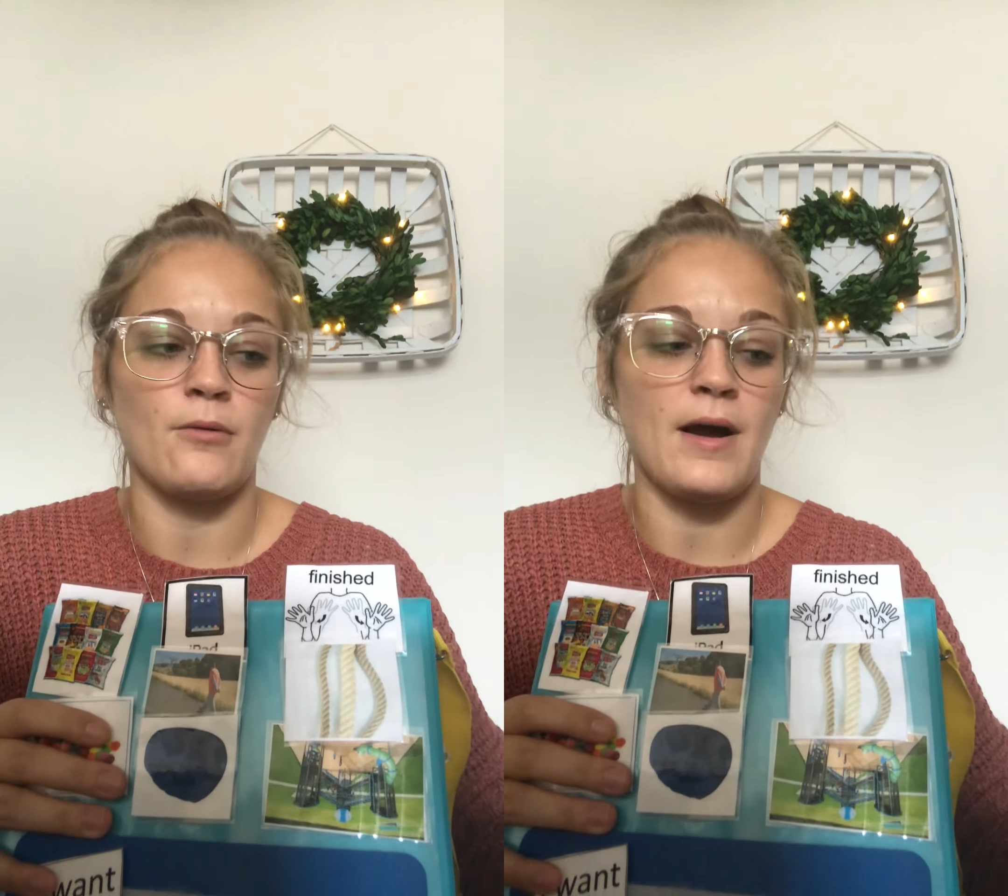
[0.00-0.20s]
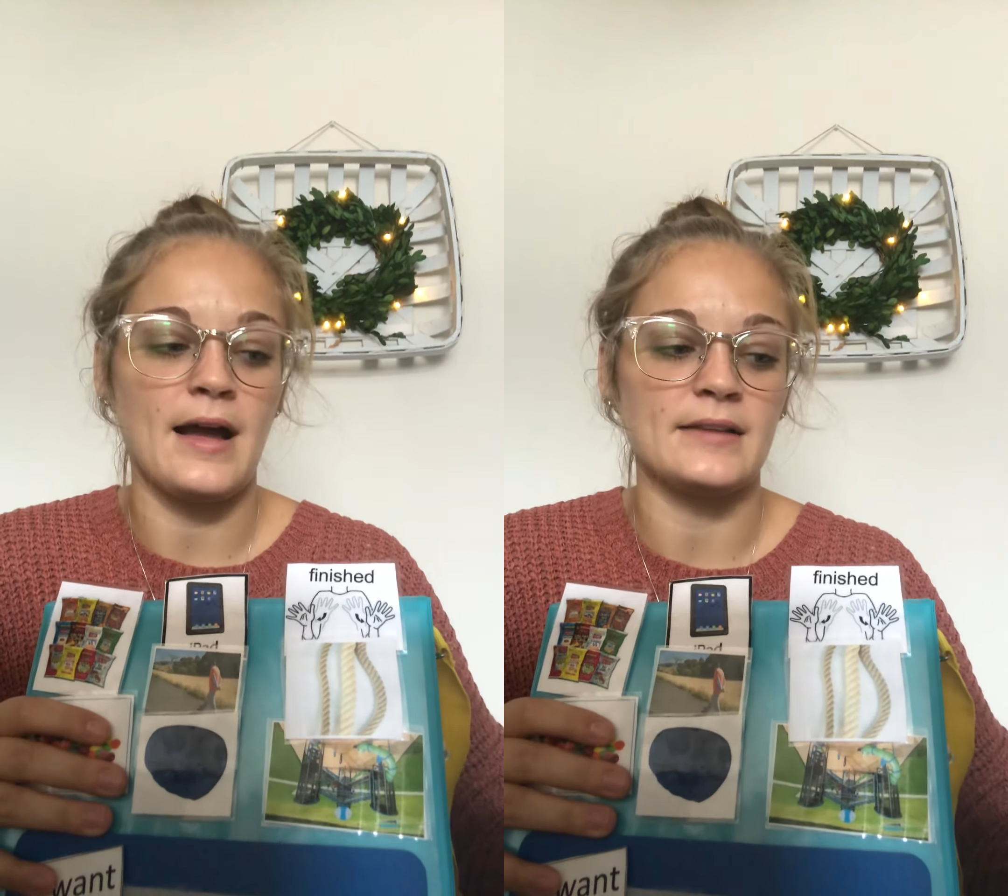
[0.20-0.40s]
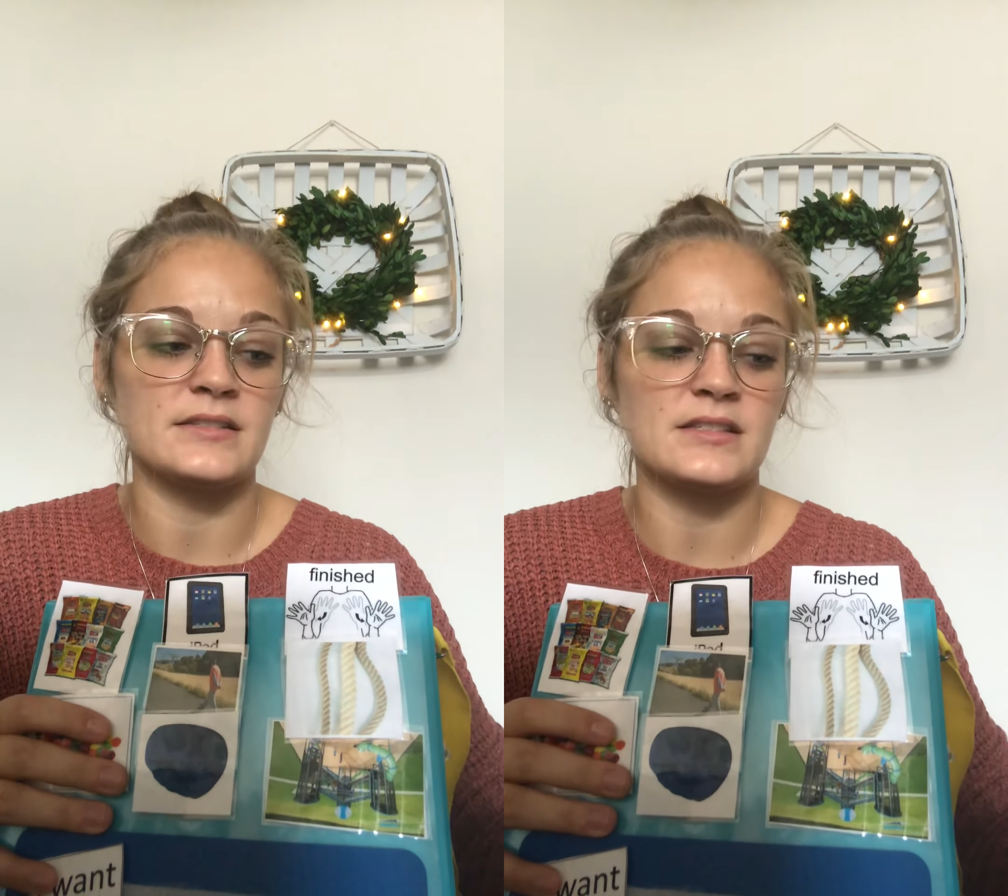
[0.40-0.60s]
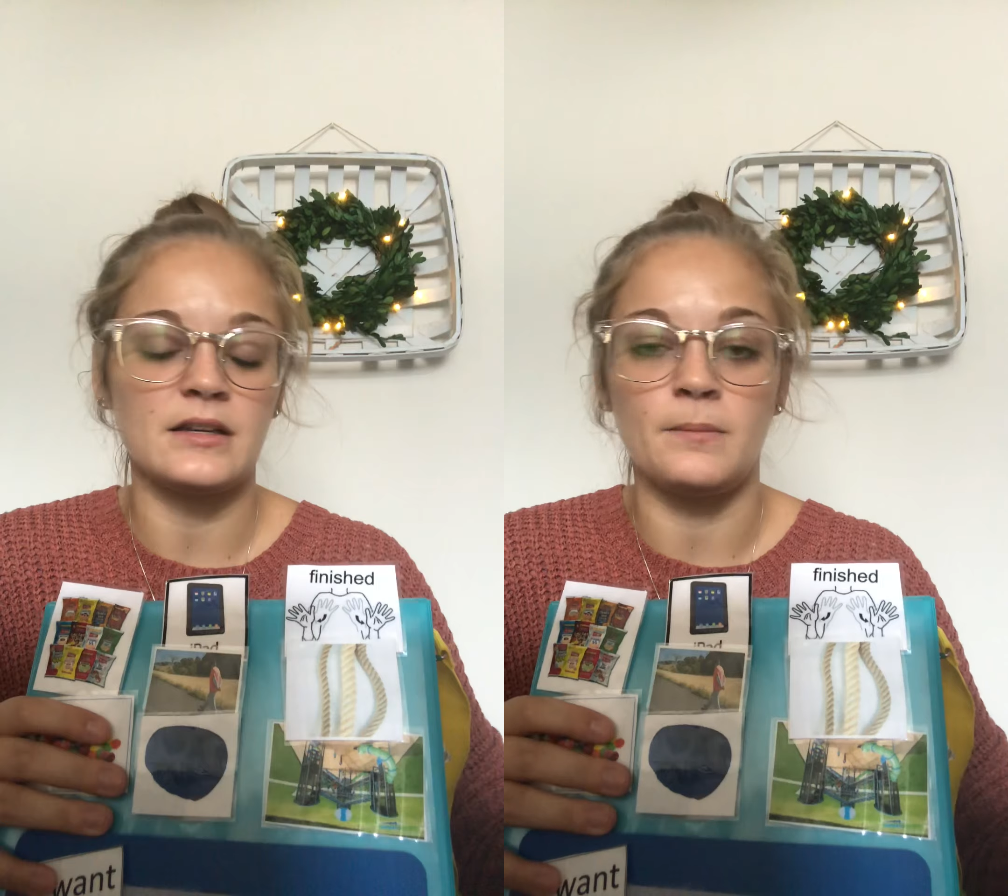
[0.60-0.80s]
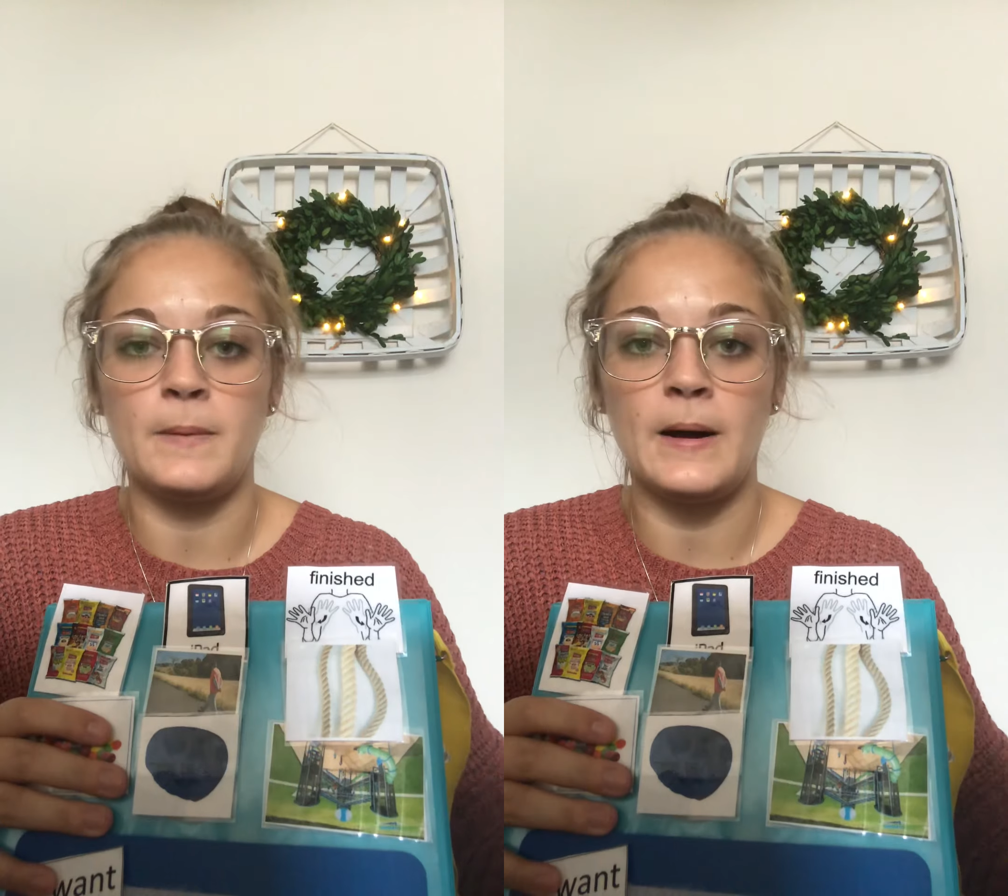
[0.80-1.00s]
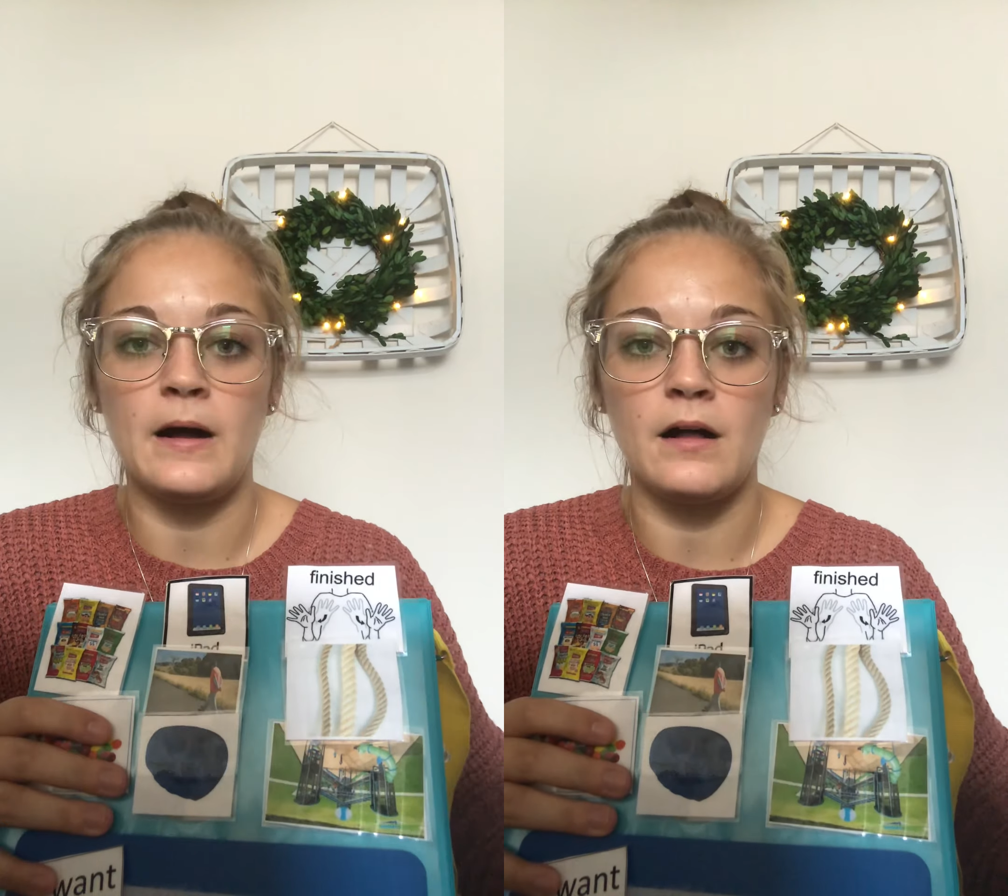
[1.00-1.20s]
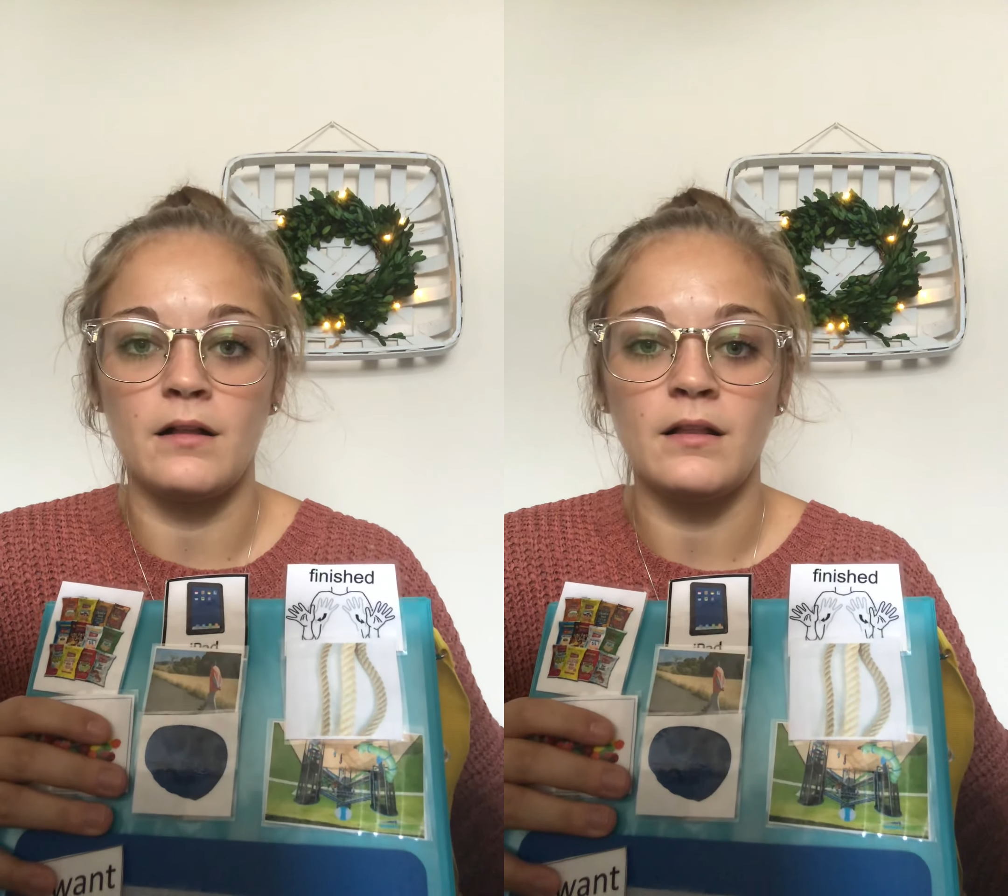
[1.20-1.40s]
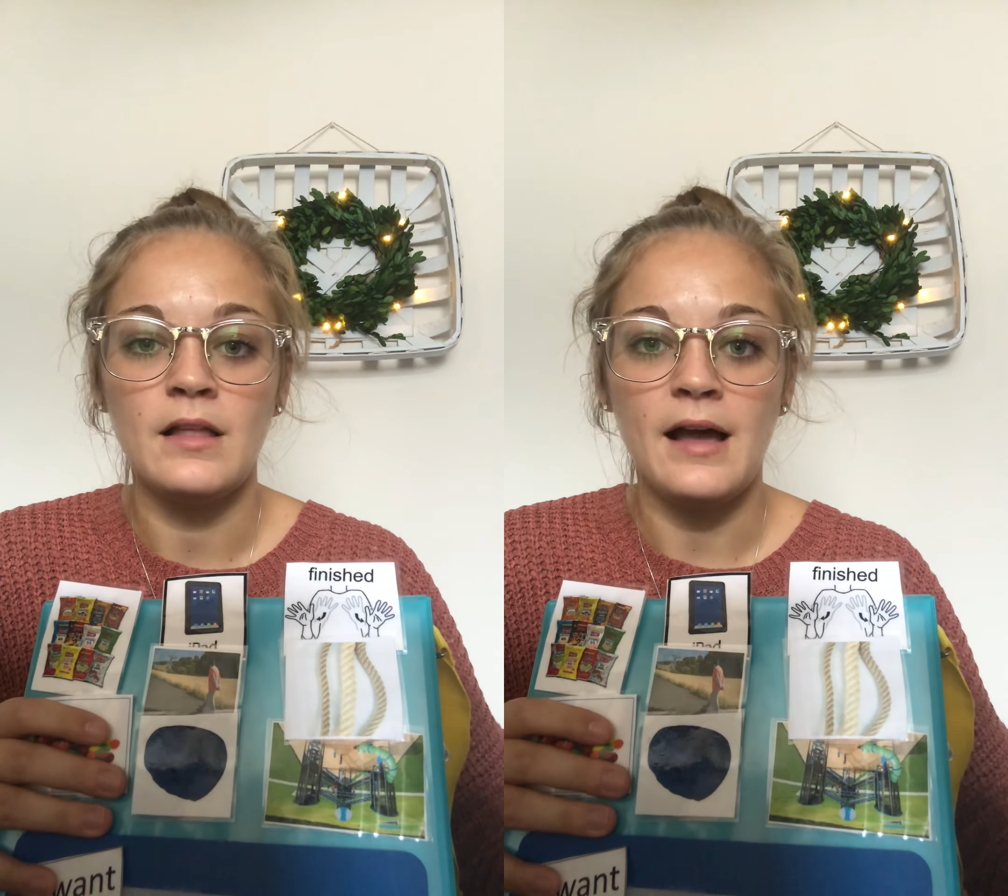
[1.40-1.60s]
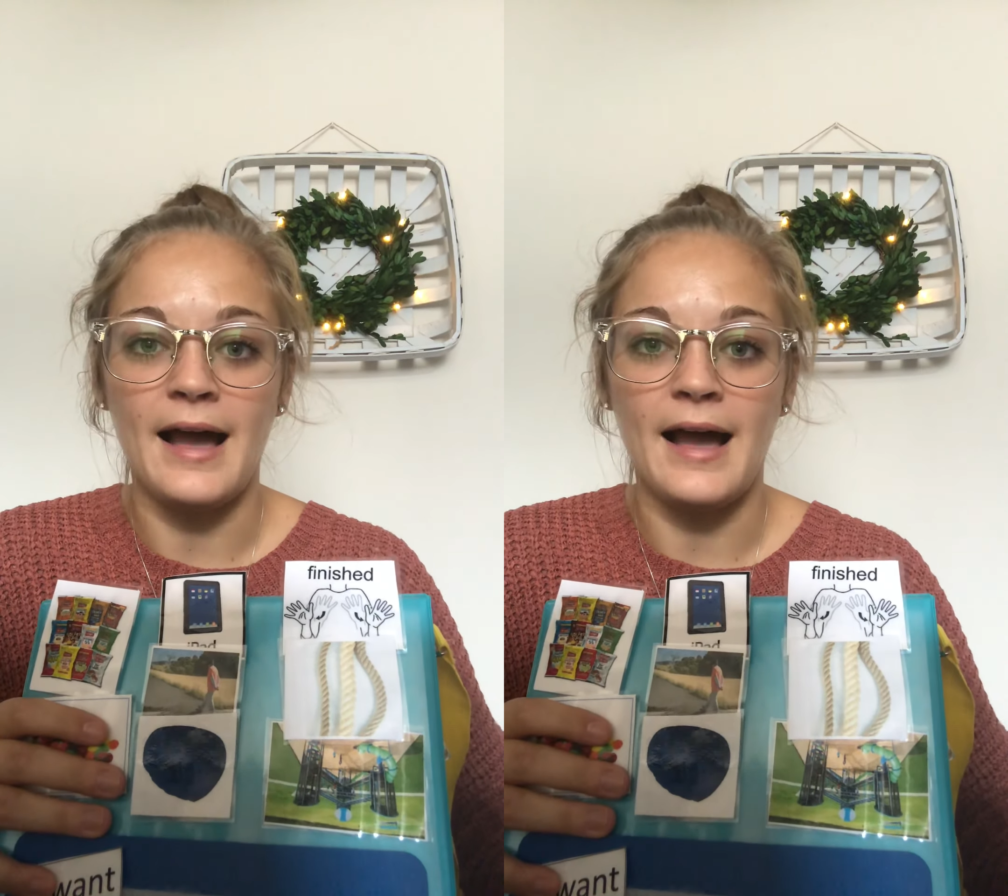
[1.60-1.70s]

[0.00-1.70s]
want a ball.